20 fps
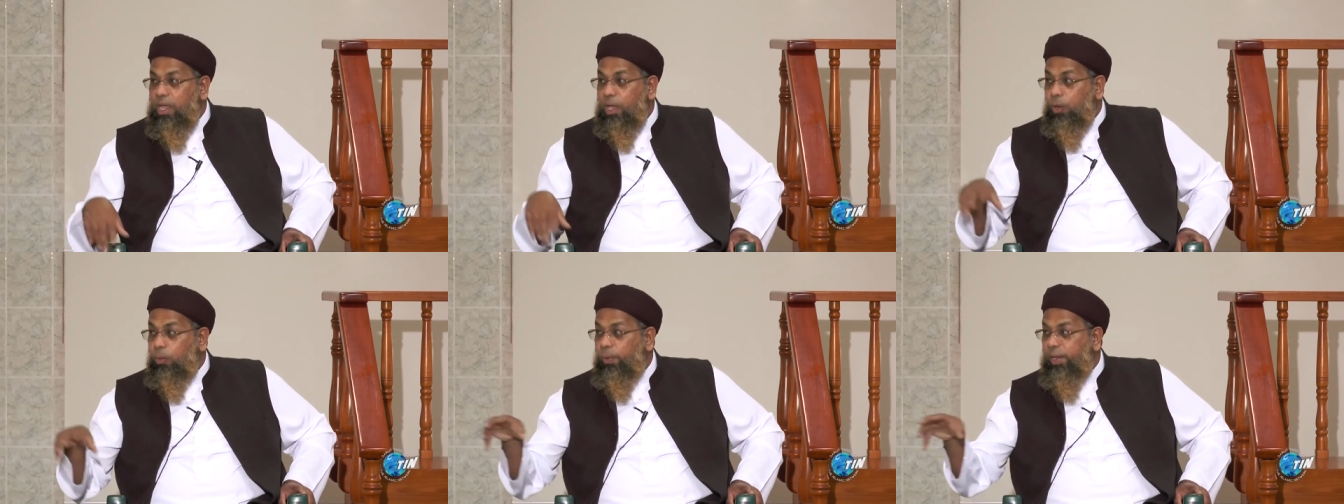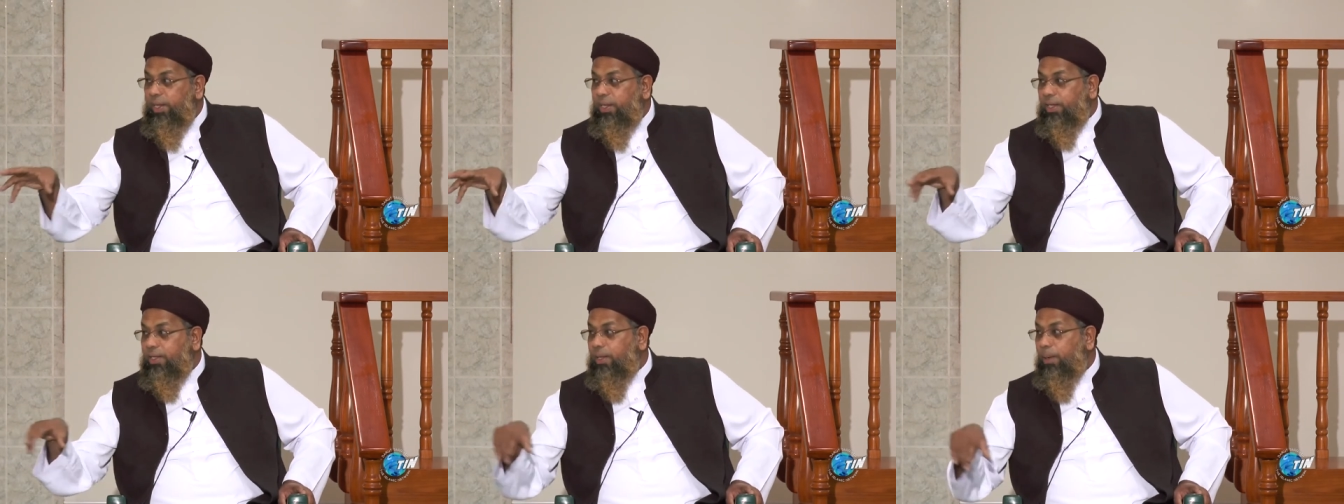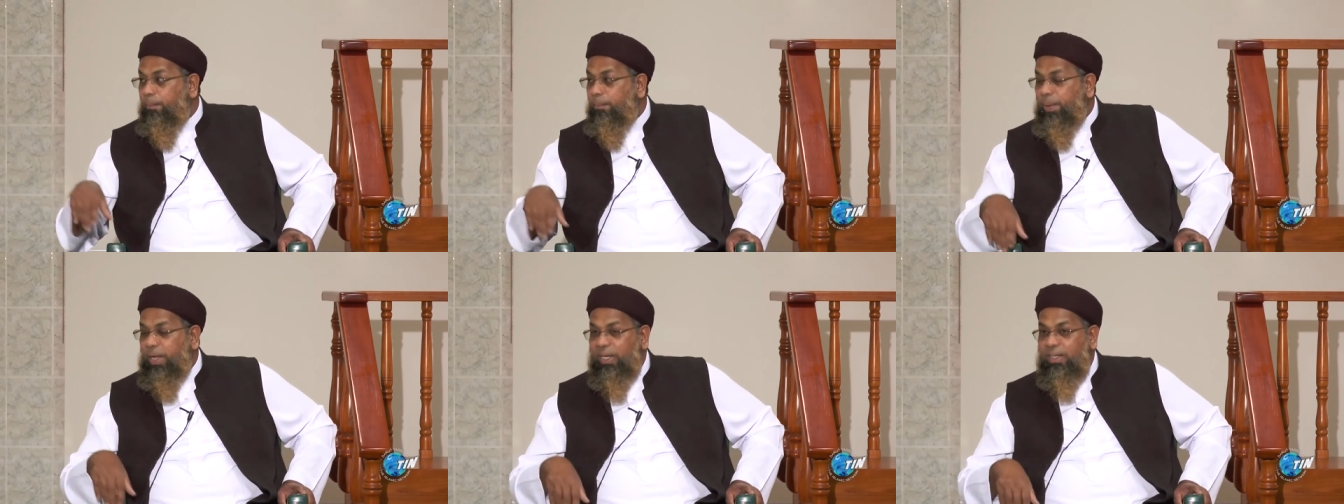when the
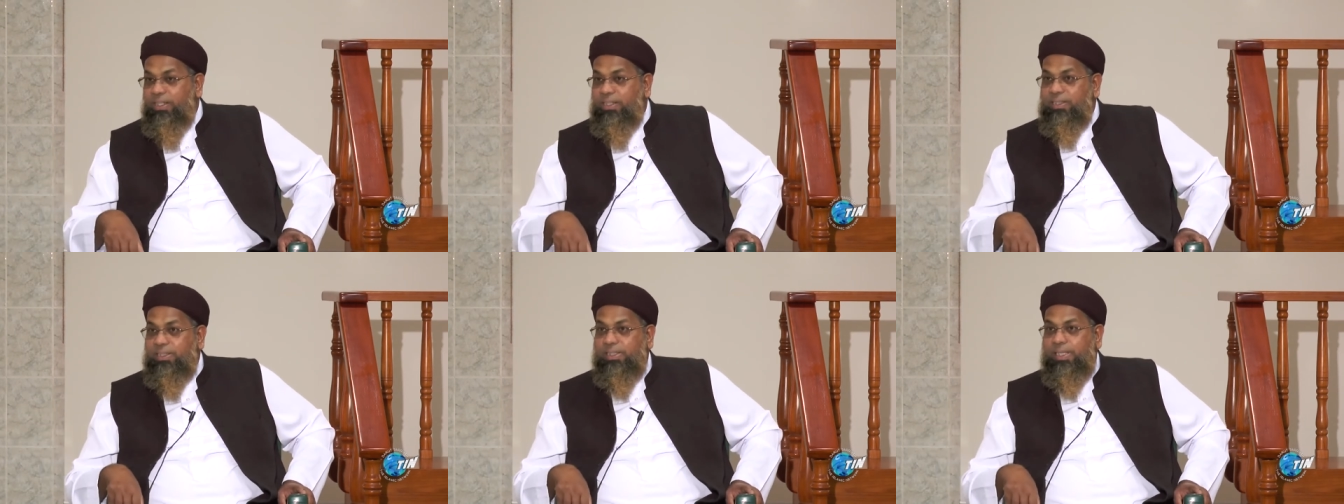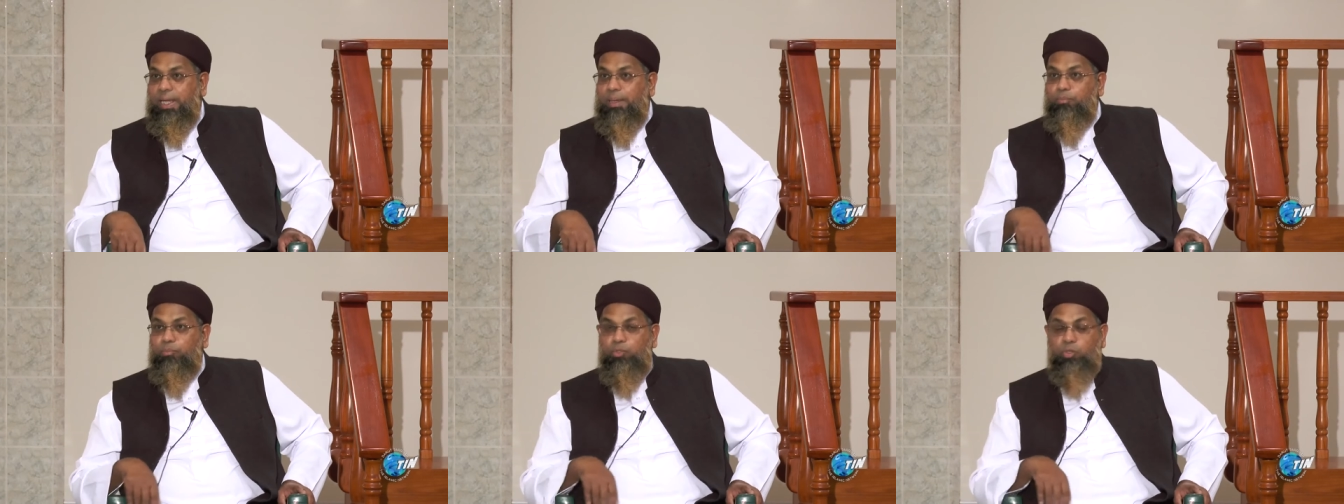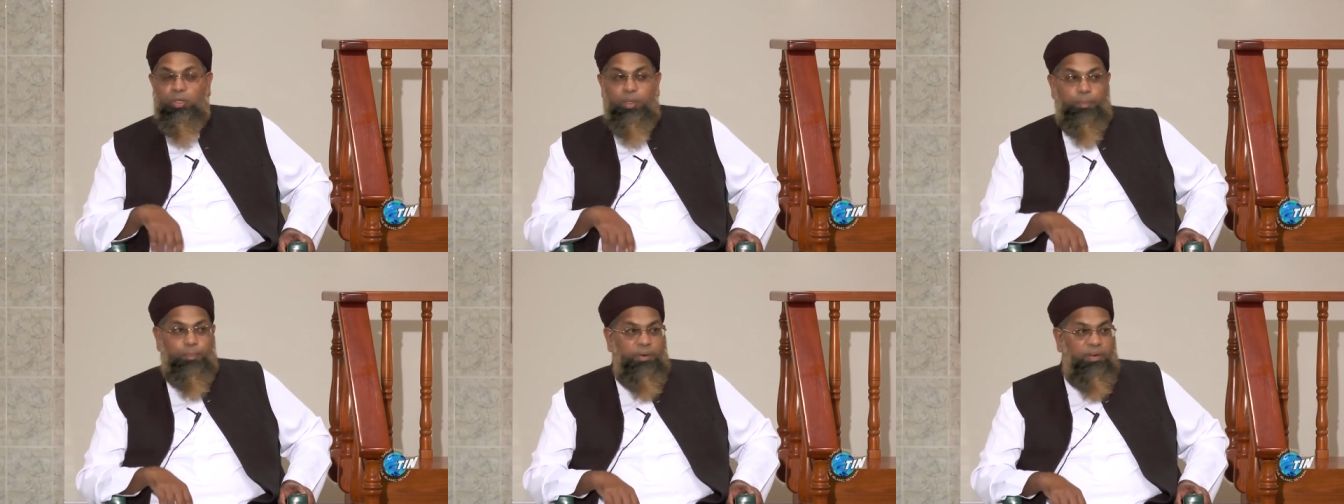companions came to
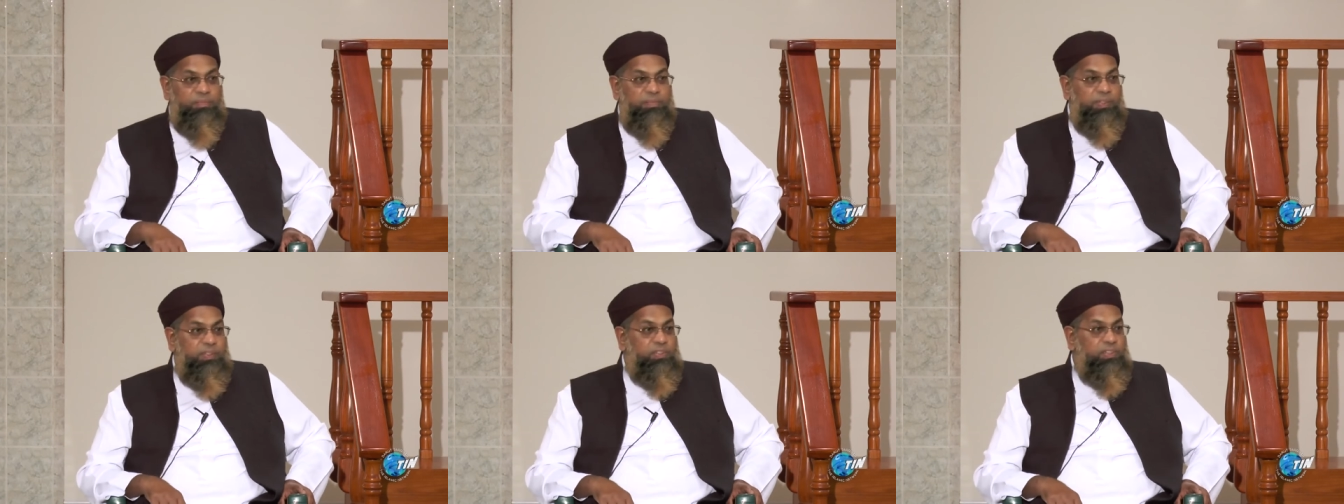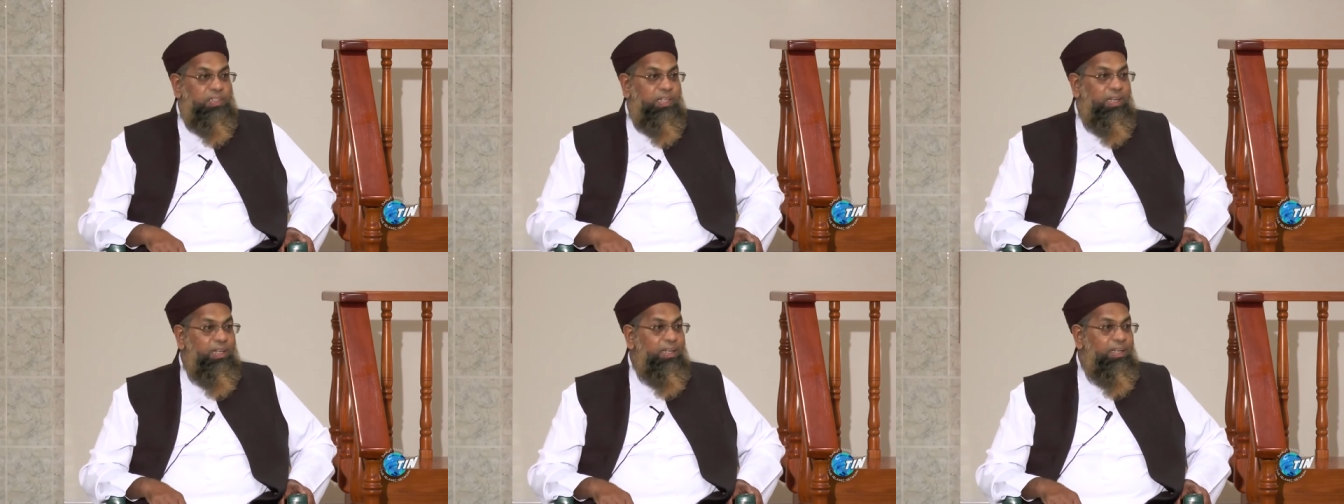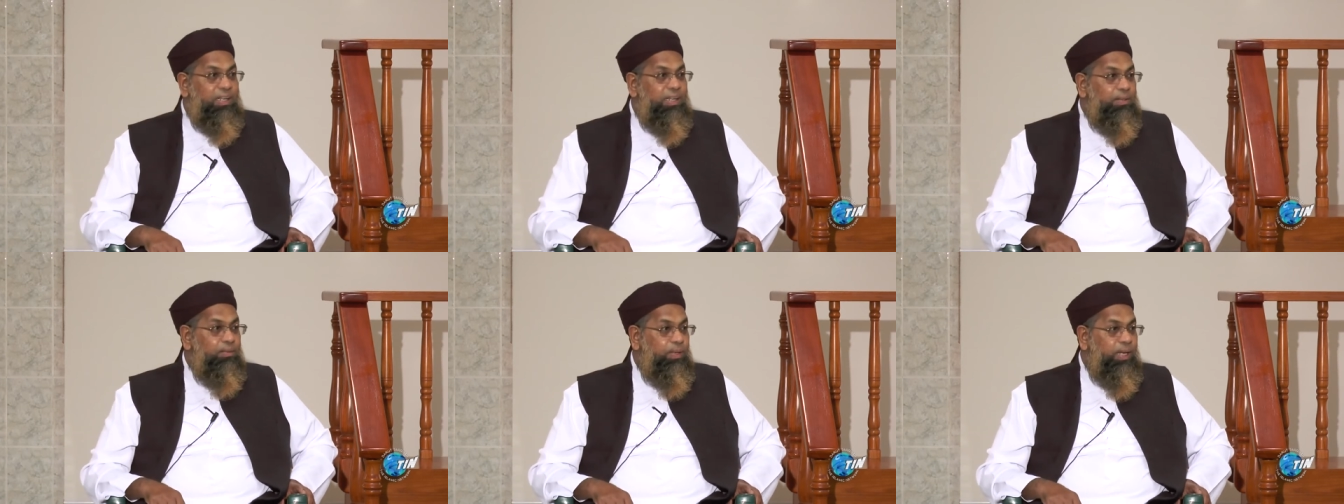the Prophet
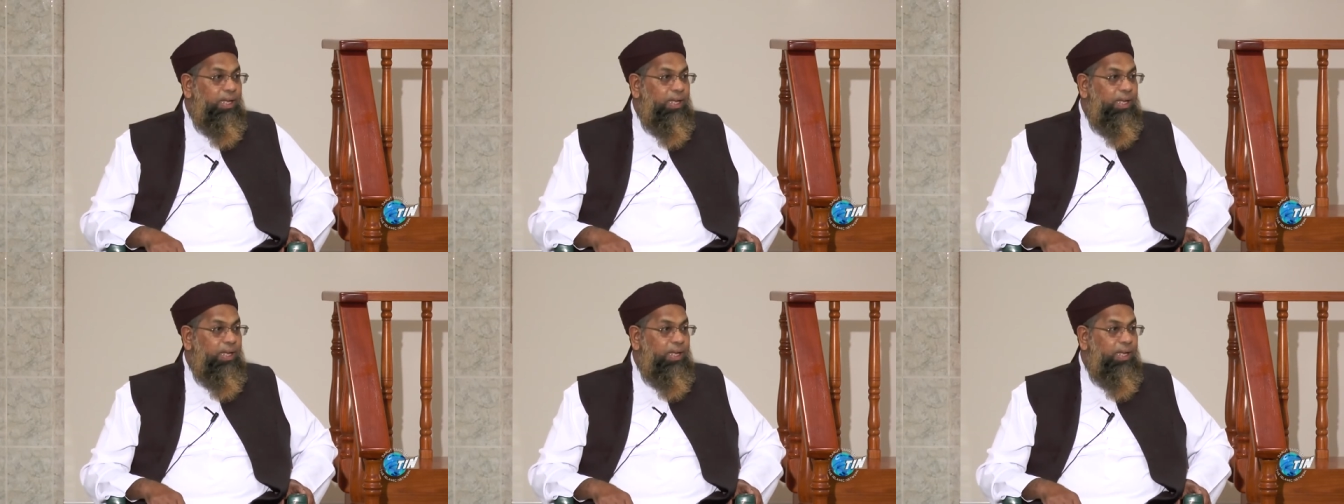sallallahu